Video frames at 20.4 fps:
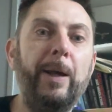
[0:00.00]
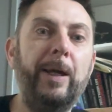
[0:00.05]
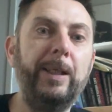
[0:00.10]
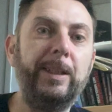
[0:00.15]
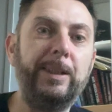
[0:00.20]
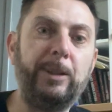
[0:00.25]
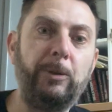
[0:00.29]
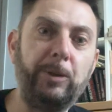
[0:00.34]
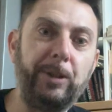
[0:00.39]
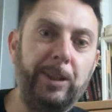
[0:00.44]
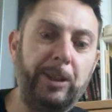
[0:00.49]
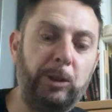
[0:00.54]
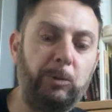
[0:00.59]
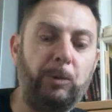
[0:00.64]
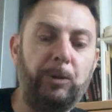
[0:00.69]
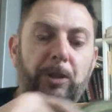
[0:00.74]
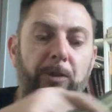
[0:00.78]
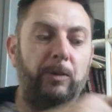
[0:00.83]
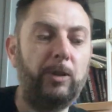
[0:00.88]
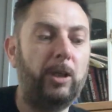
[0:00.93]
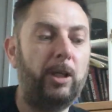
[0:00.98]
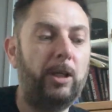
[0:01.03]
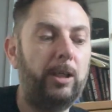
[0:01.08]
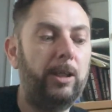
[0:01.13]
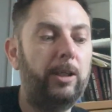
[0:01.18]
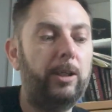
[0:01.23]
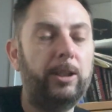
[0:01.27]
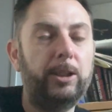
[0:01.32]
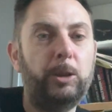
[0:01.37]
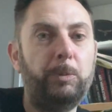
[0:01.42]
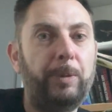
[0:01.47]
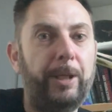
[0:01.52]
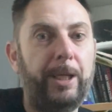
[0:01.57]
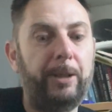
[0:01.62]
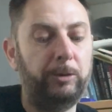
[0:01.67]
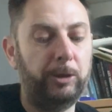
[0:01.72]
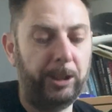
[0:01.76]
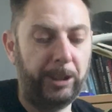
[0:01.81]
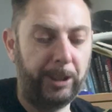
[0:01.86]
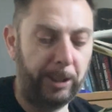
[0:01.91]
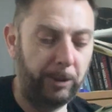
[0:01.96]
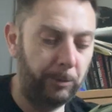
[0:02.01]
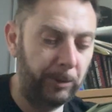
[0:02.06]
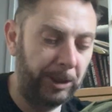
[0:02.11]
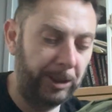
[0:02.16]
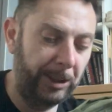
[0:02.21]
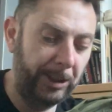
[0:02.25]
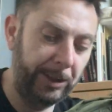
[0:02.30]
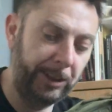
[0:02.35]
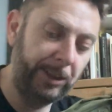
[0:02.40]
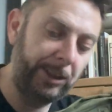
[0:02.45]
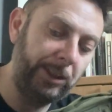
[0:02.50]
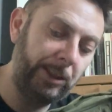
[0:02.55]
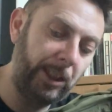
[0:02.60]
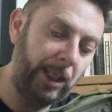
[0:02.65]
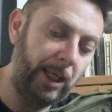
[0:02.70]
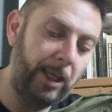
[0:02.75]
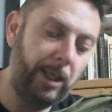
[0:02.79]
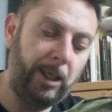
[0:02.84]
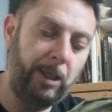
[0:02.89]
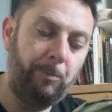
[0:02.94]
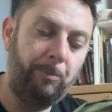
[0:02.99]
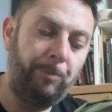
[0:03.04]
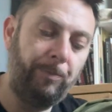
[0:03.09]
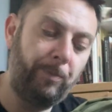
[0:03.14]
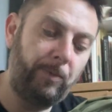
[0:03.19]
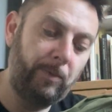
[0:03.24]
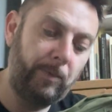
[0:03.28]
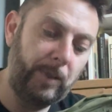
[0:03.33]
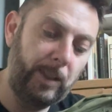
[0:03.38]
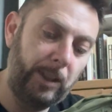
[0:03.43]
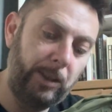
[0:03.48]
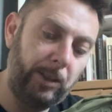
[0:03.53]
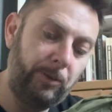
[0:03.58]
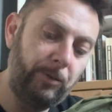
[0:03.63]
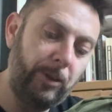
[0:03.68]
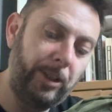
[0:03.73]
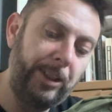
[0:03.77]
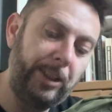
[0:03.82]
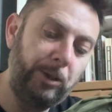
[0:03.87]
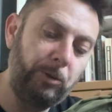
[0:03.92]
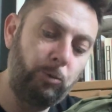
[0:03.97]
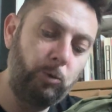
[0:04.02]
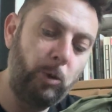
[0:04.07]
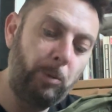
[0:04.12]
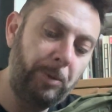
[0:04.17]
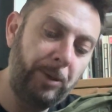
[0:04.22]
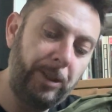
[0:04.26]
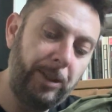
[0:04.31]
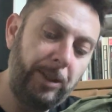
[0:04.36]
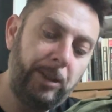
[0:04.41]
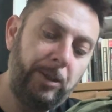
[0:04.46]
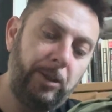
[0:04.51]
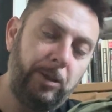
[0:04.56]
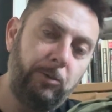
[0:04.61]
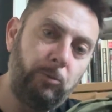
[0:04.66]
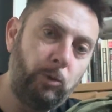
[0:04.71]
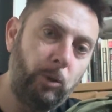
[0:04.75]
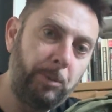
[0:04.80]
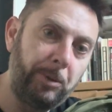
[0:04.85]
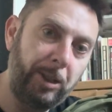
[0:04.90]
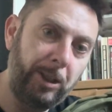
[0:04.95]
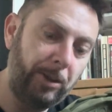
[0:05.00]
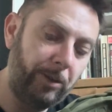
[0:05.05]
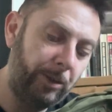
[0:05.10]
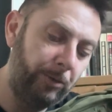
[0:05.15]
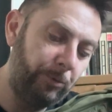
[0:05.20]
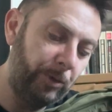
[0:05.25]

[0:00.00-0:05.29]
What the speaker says: So on this one, you've got a large pouch here, which is, you've got these rubber kind of